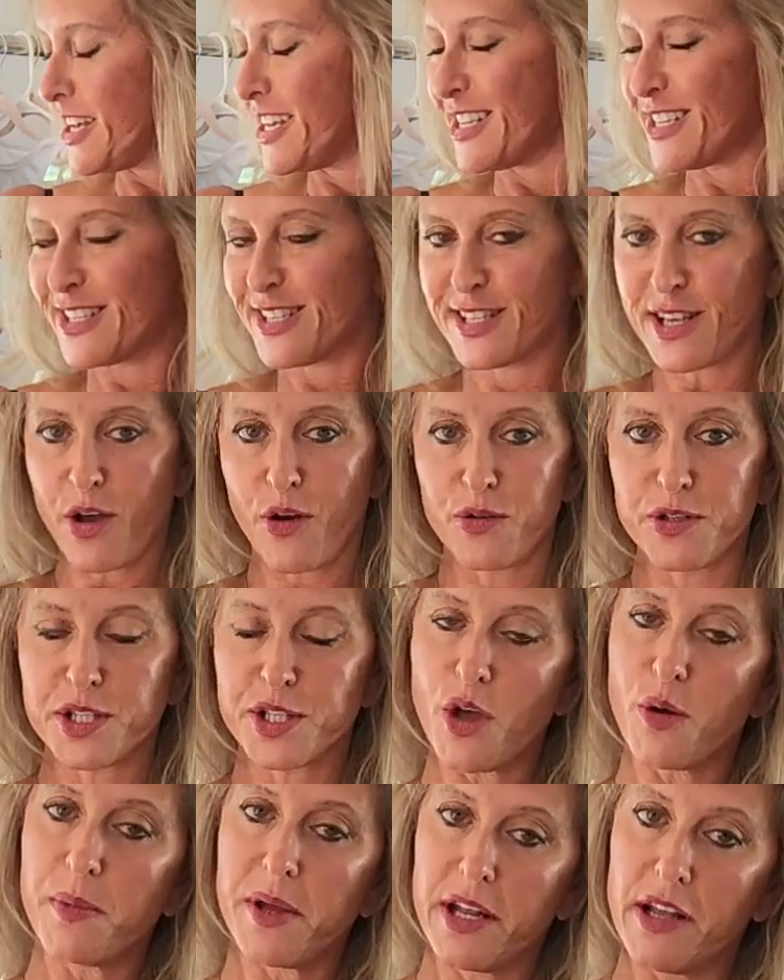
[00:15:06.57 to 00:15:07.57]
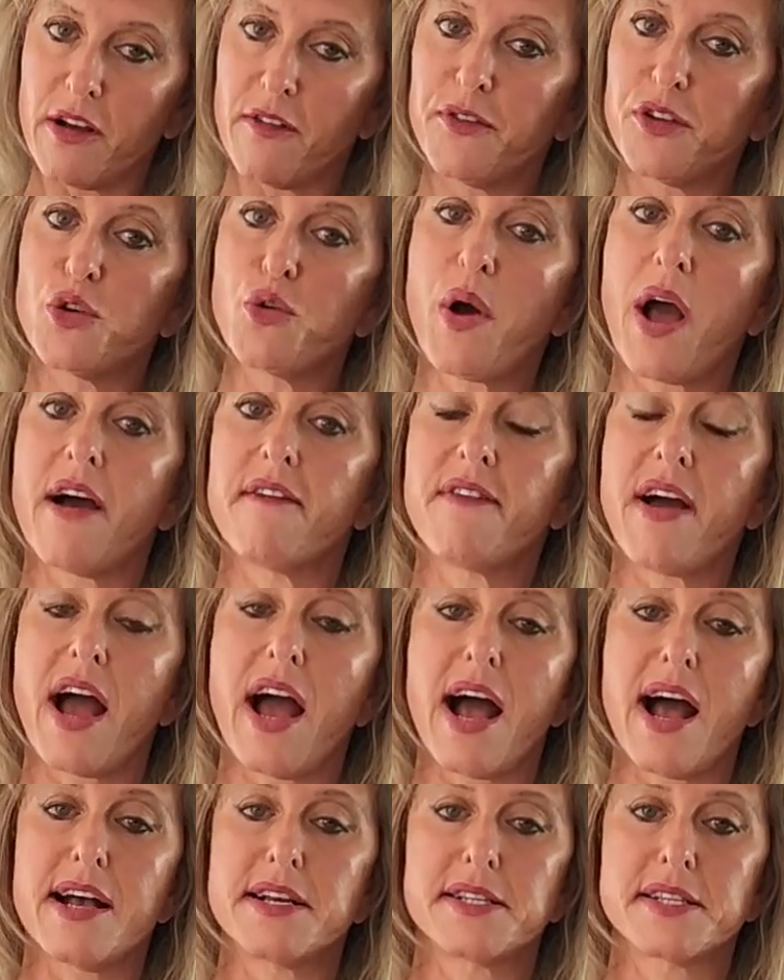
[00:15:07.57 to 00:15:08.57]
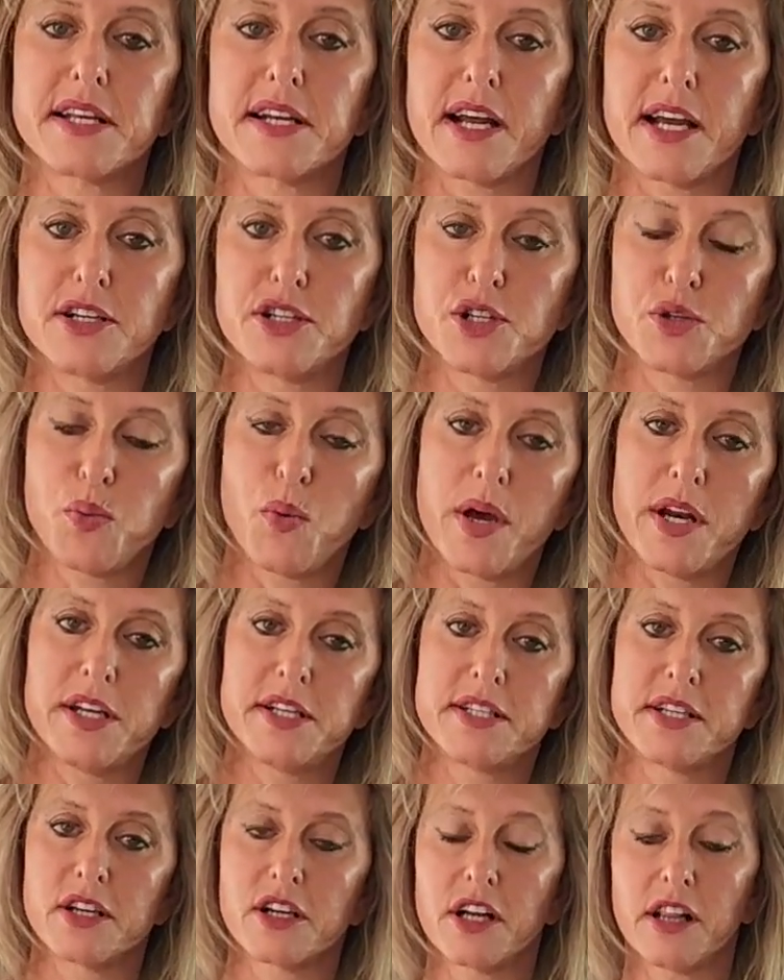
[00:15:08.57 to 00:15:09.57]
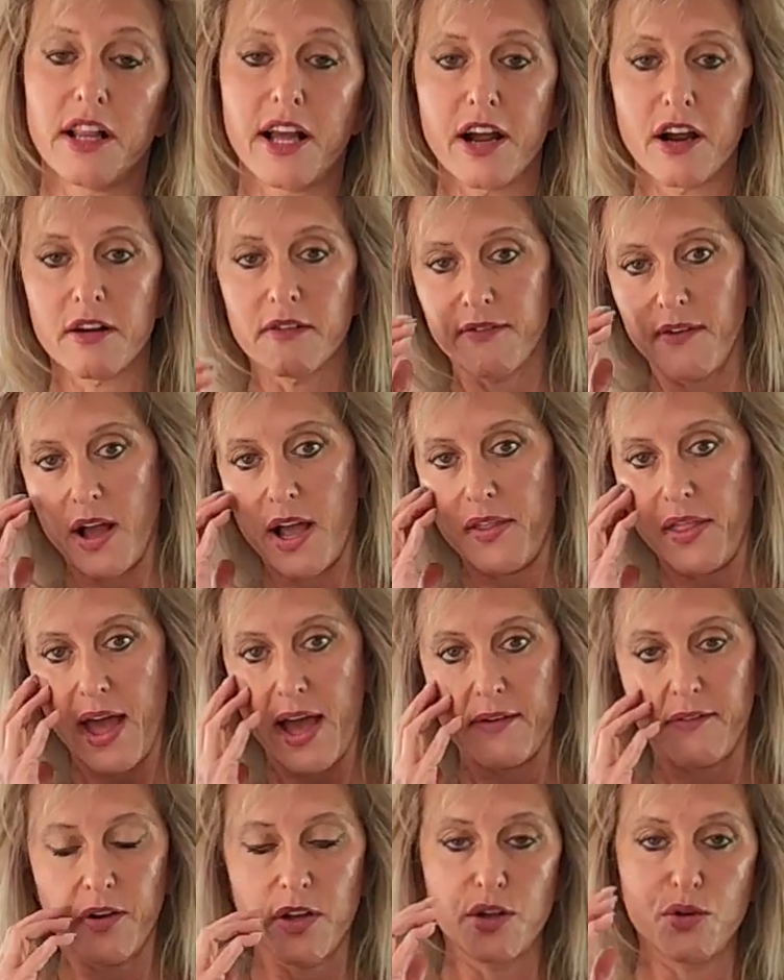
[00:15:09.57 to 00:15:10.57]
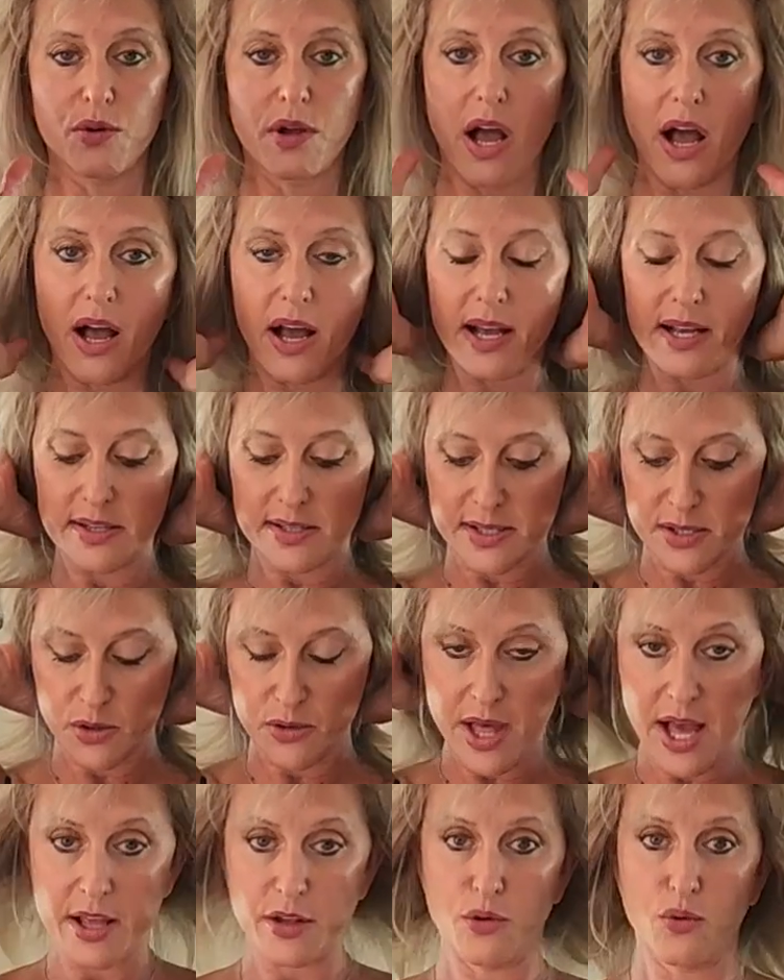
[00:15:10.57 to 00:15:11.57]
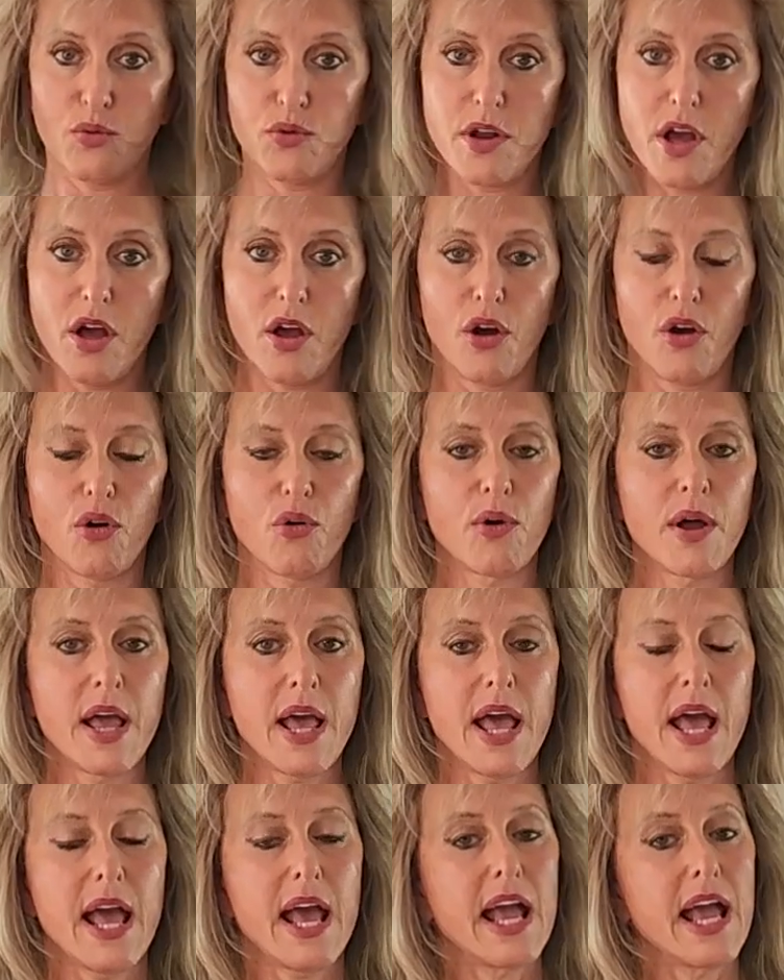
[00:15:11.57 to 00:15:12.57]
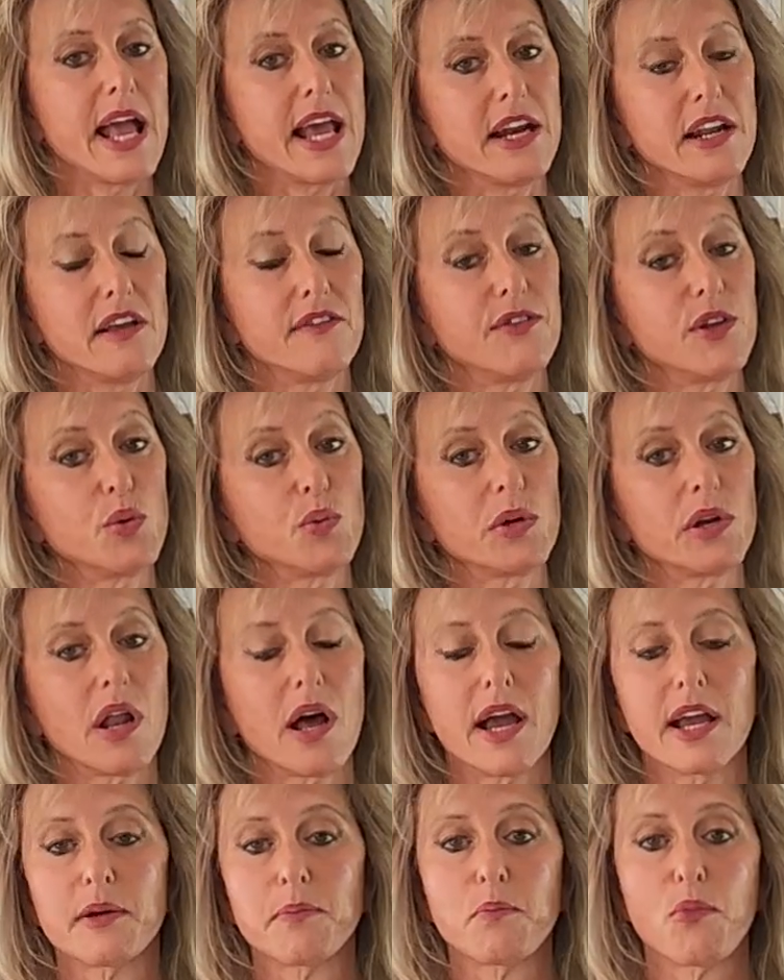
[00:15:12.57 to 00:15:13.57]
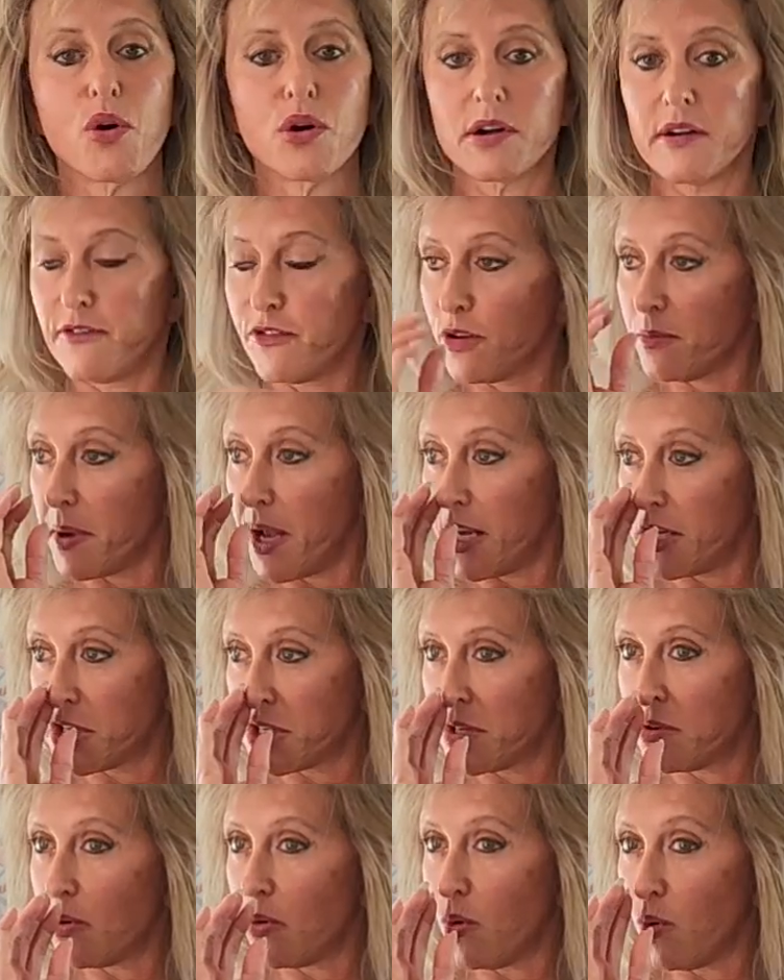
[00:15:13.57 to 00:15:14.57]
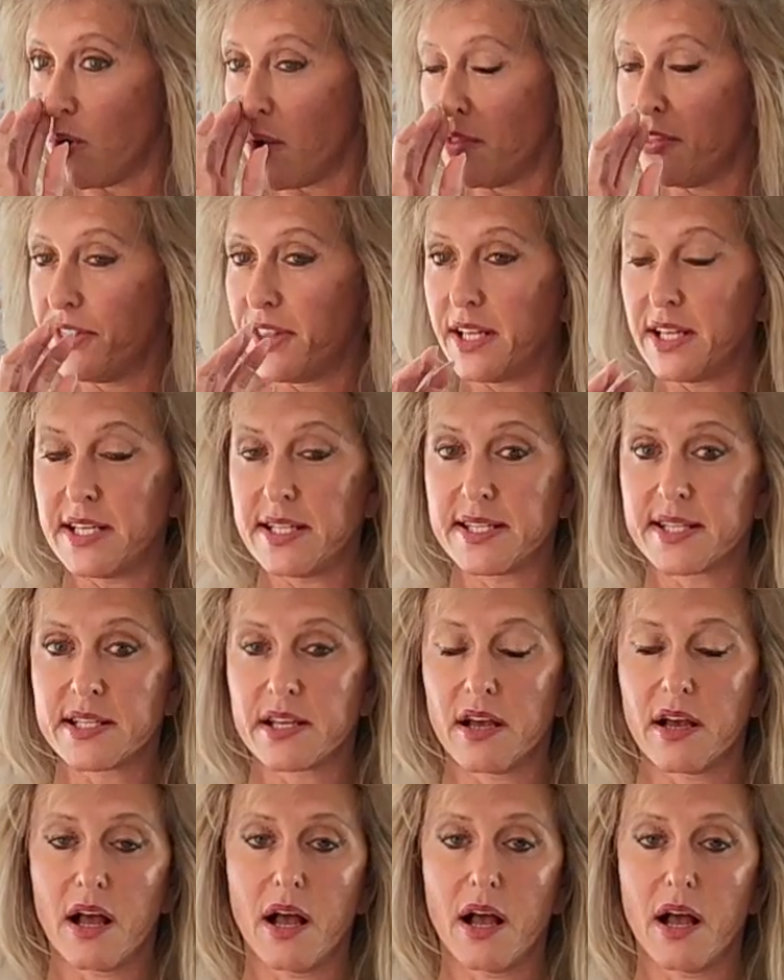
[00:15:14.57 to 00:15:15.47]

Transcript: So many of you have asked, and I just wanted to clarify that for you guys so that you know. And if you would like more information on these